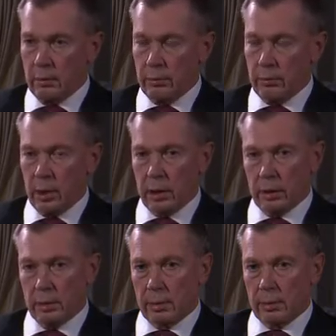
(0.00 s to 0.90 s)

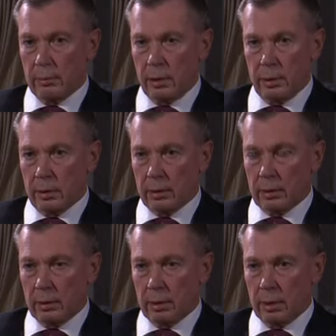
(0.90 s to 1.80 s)
by
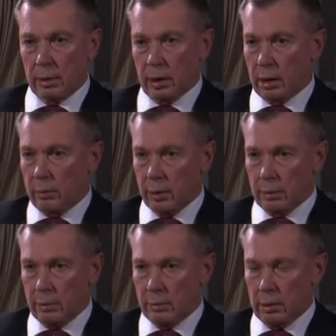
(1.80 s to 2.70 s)
making a
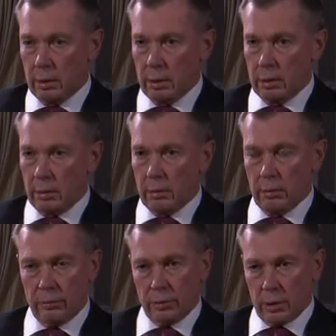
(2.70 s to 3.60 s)
couple
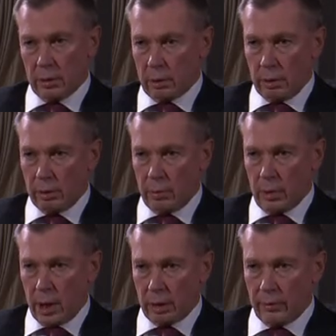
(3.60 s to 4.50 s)
of general
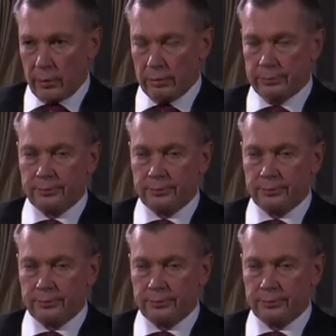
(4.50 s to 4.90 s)
remarks.